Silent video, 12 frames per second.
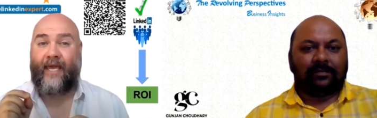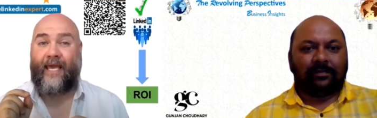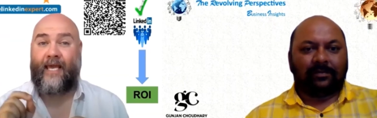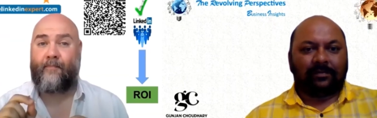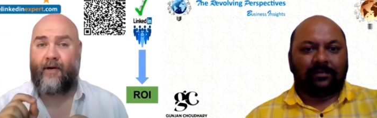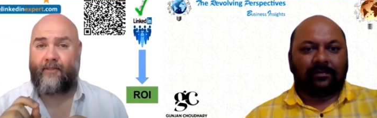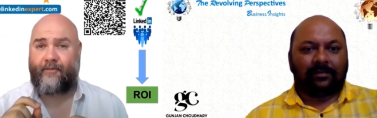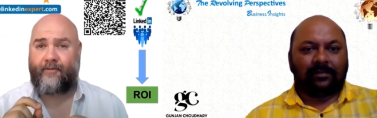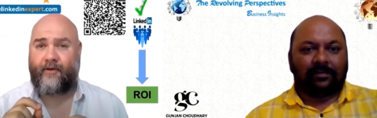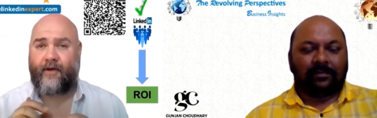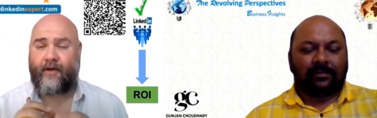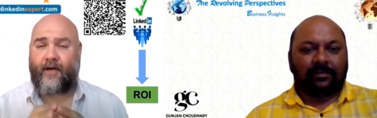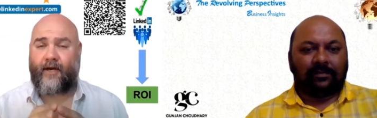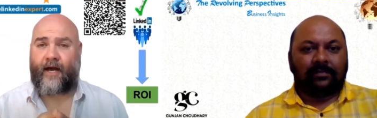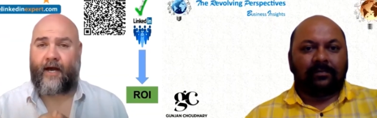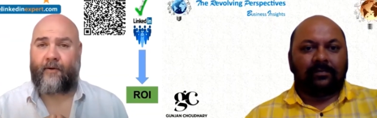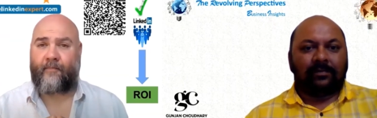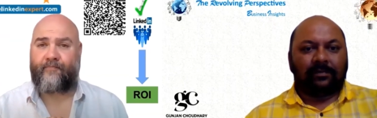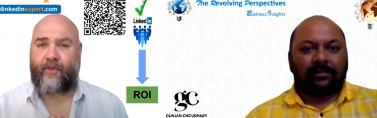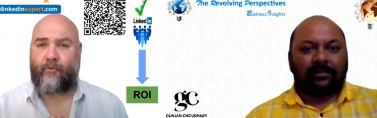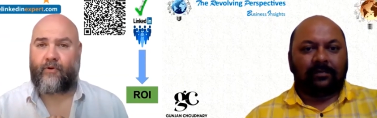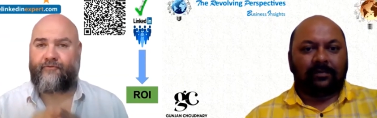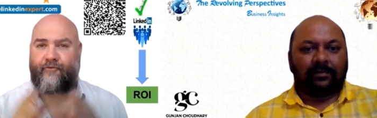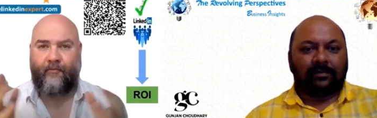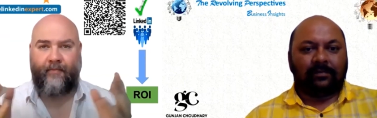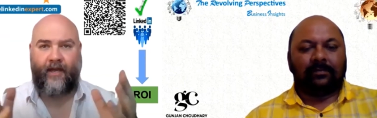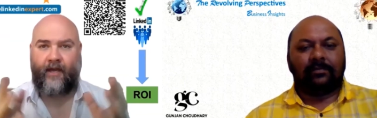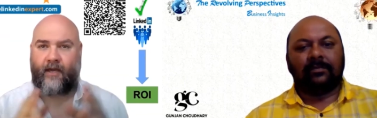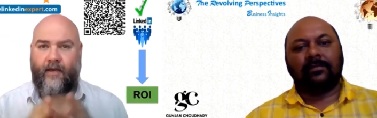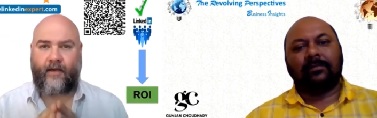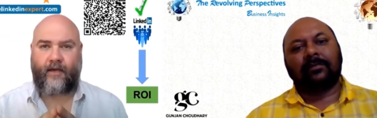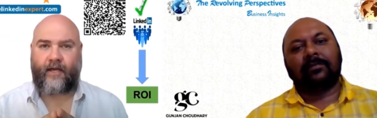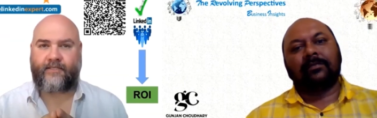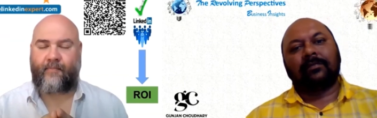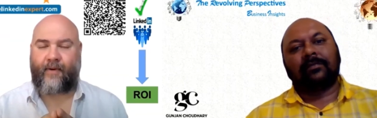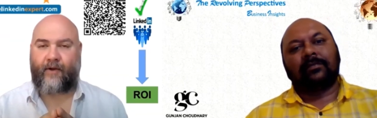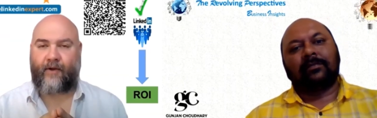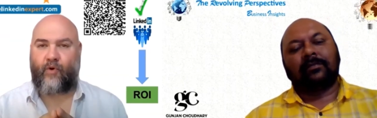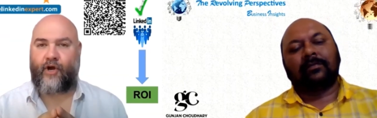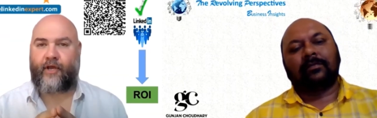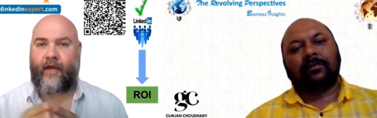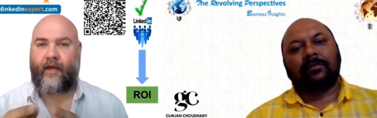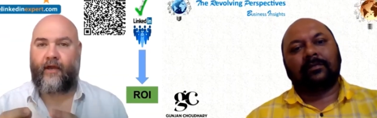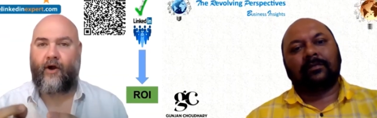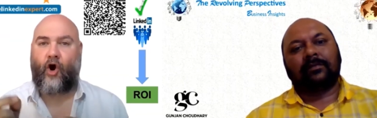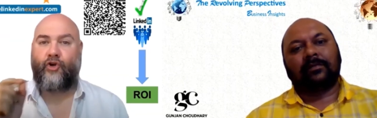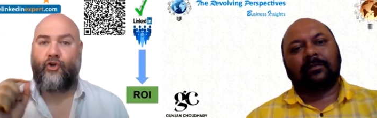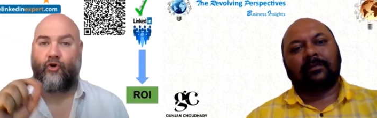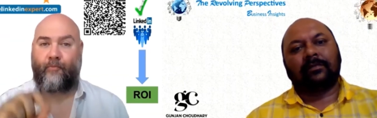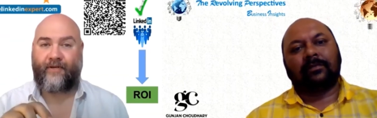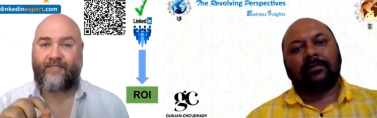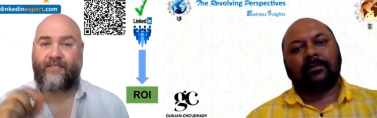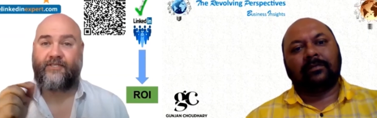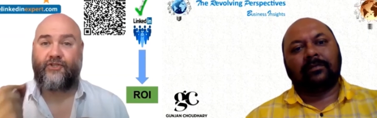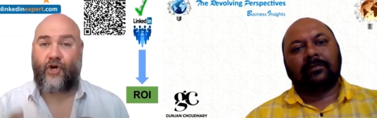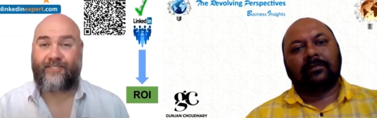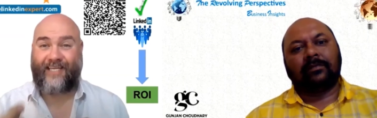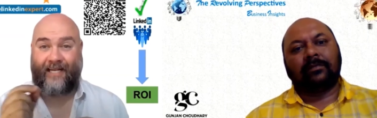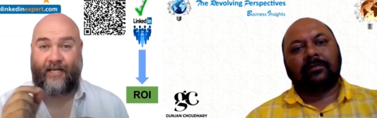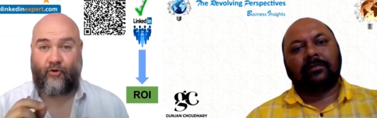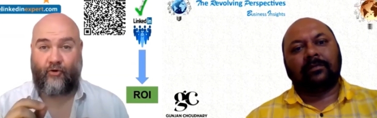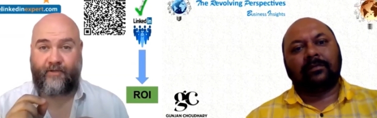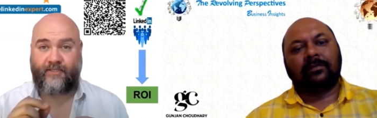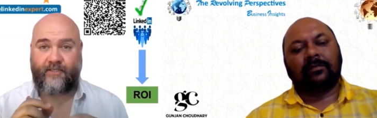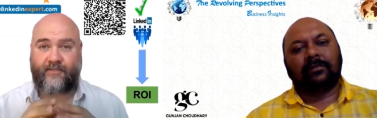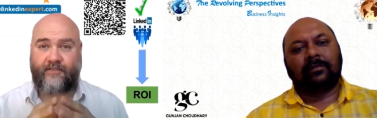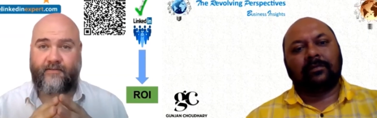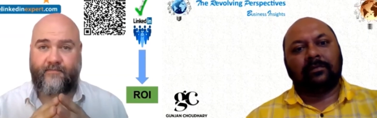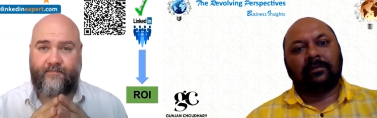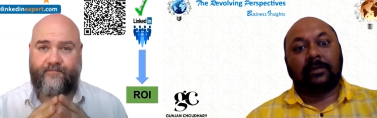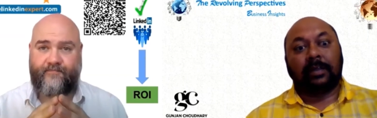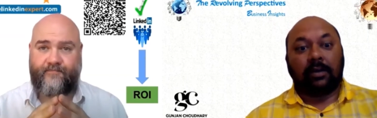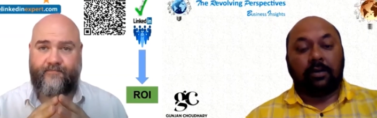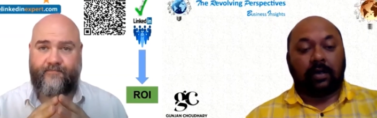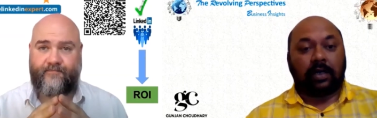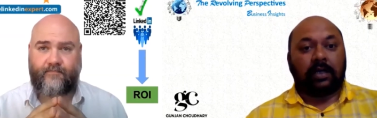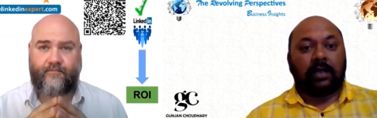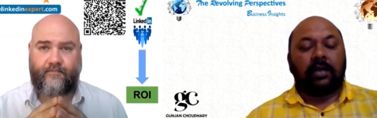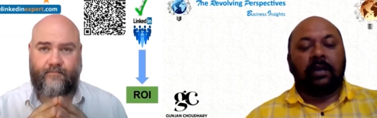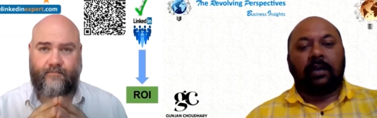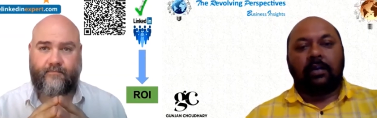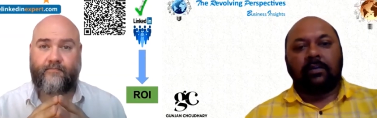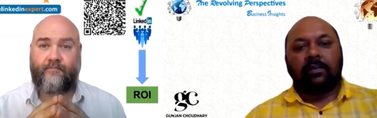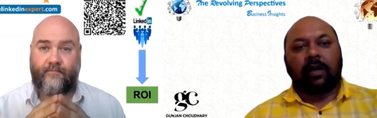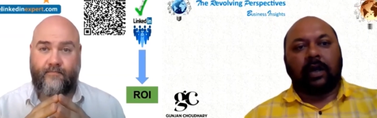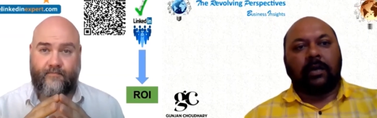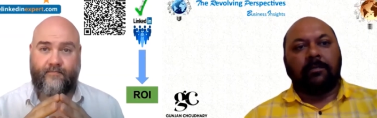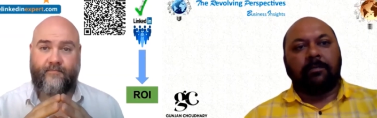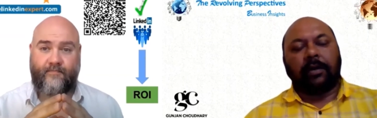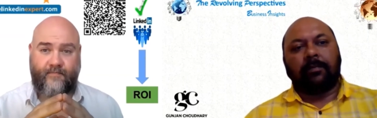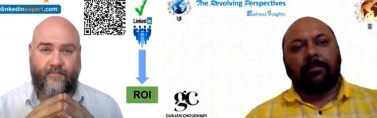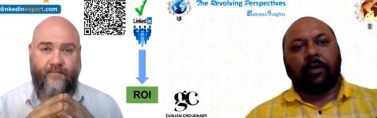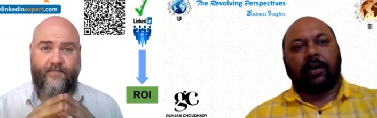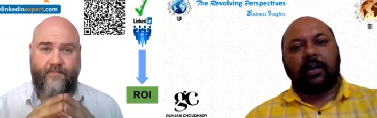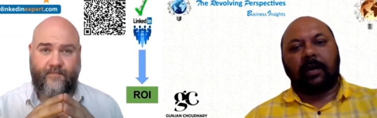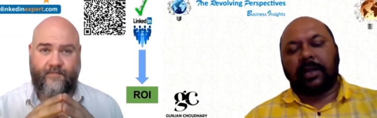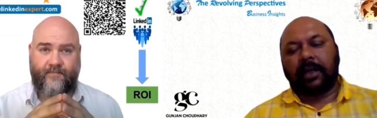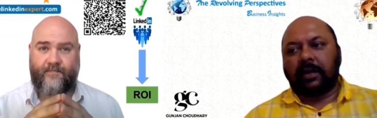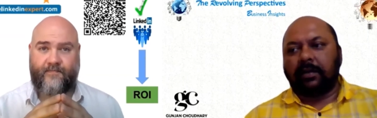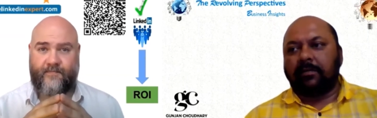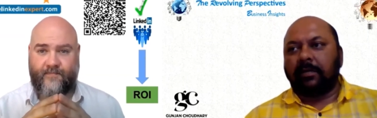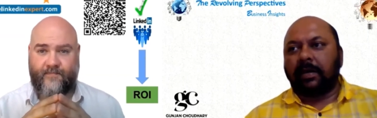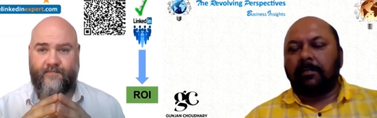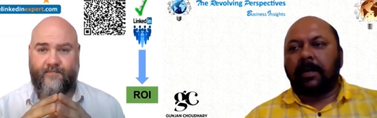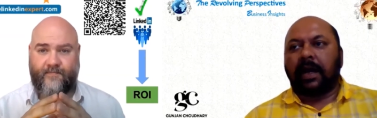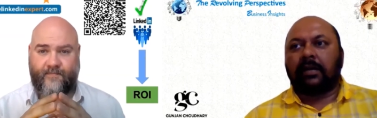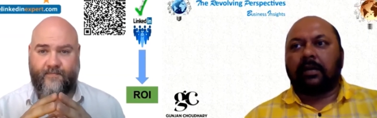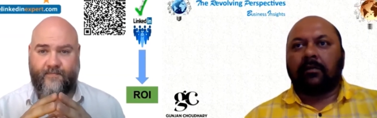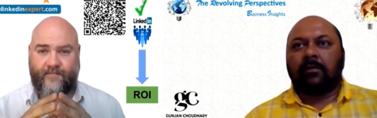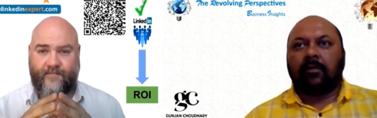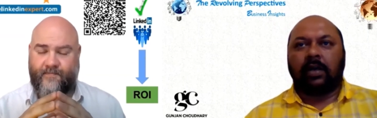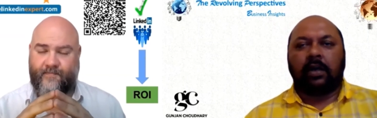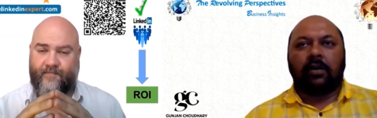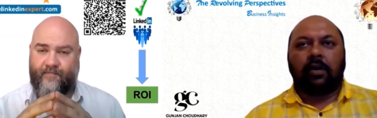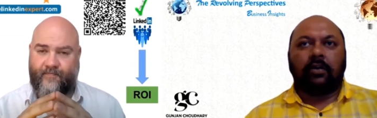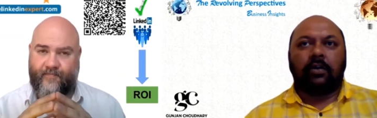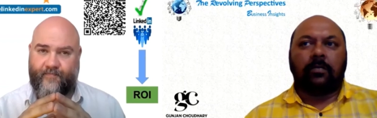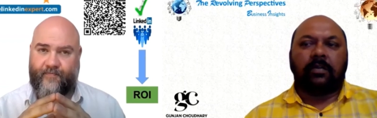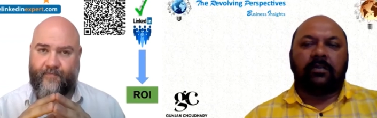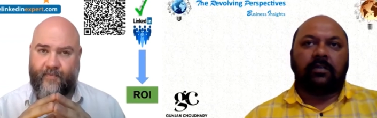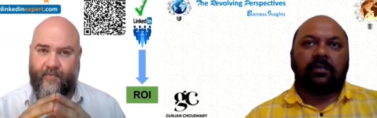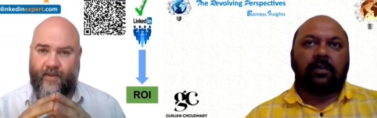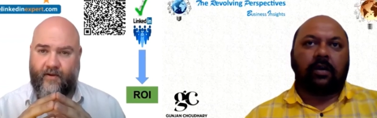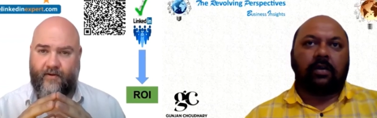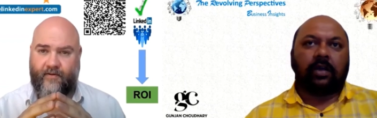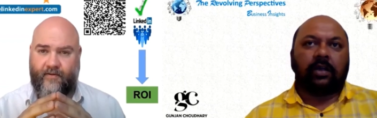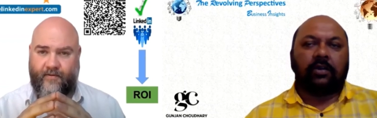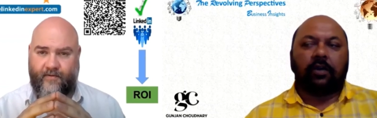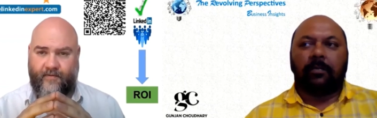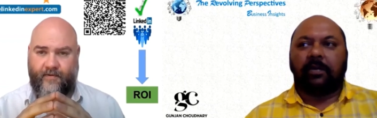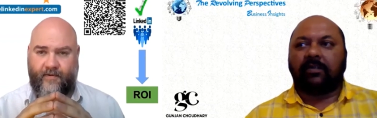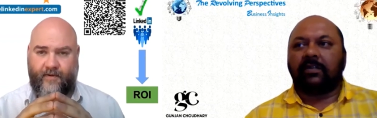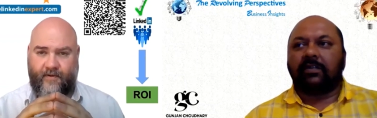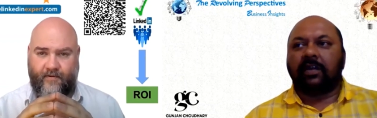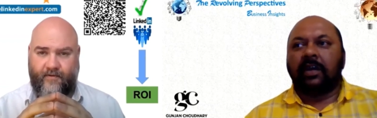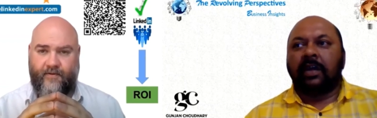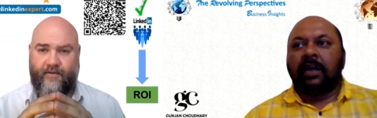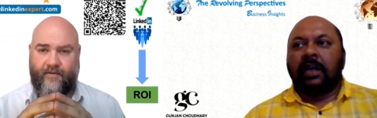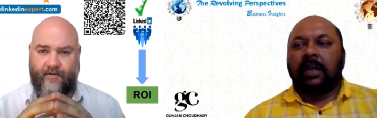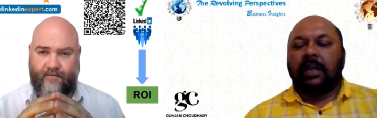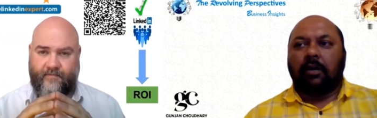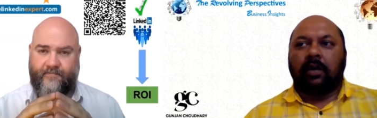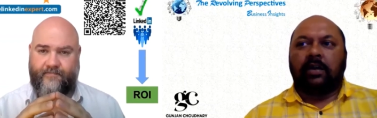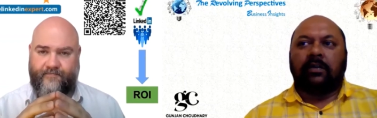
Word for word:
Speaker 1: E Myth, um, which for me is about working on your business, not in your business.
Speaker 2: Okay. So, quite an important point coming in here, uh, Mac, working on your business and not in your business. Now, it